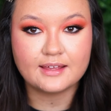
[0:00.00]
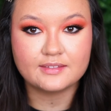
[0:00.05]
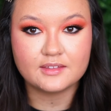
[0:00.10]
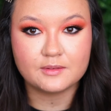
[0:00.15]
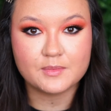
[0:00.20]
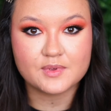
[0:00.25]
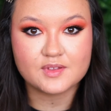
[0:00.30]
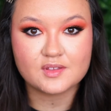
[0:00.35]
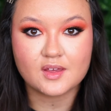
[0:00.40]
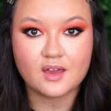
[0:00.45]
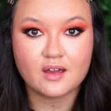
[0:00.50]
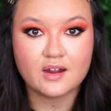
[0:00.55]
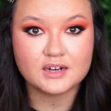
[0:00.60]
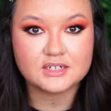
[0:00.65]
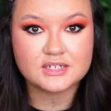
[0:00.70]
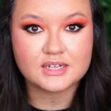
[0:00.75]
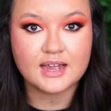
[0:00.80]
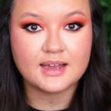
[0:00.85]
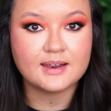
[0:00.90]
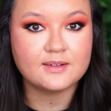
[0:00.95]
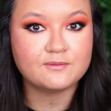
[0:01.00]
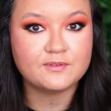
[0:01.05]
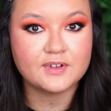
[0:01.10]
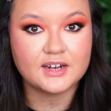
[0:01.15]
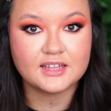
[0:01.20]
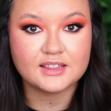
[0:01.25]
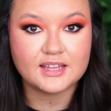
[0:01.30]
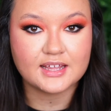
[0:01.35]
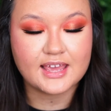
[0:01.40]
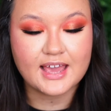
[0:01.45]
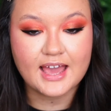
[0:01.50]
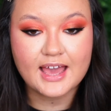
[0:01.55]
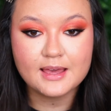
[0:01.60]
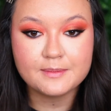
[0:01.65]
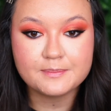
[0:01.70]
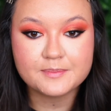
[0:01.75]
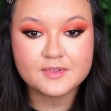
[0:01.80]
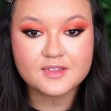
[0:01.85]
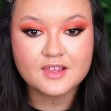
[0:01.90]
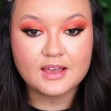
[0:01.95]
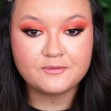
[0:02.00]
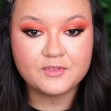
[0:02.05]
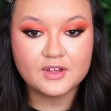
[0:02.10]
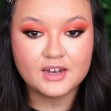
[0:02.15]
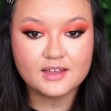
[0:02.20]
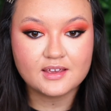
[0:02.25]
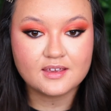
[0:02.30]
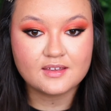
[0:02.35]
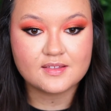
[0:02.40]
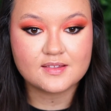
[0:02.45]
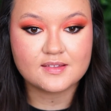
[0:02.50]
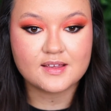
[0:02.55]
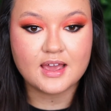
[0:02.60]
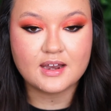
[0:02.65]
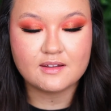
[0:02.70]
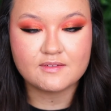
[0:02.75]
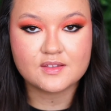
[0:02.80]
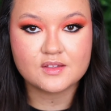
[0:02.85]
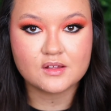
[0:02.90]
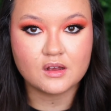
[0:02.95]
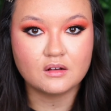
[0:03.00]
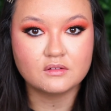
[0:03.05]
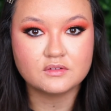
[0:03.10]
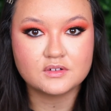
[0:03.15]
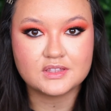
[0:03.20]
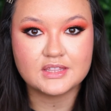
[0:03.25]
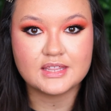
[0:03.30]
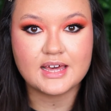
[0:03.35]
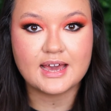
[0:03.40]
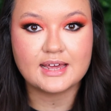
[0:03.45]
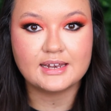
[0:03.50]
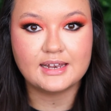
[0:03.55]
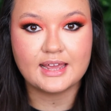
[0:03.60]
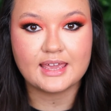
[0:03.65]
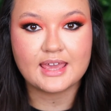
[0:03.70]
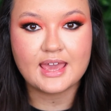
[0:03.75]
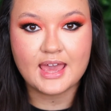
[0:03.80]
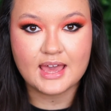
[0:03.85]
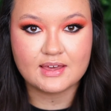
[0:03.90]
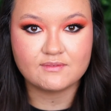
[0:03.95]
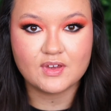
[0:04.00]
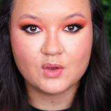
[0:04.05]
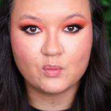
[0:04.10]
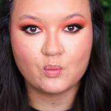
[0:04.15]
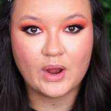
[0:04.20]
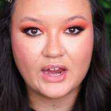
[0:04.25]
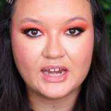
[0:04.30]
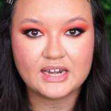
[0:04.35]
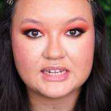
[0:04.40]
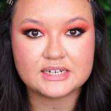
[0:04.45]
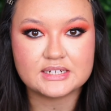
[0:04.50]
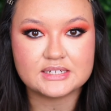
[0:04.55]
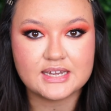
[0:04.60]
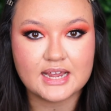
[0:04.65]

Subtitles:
and the mascara to kind of fill in the gaps. I feel like it's kind of solved that like heavy weighted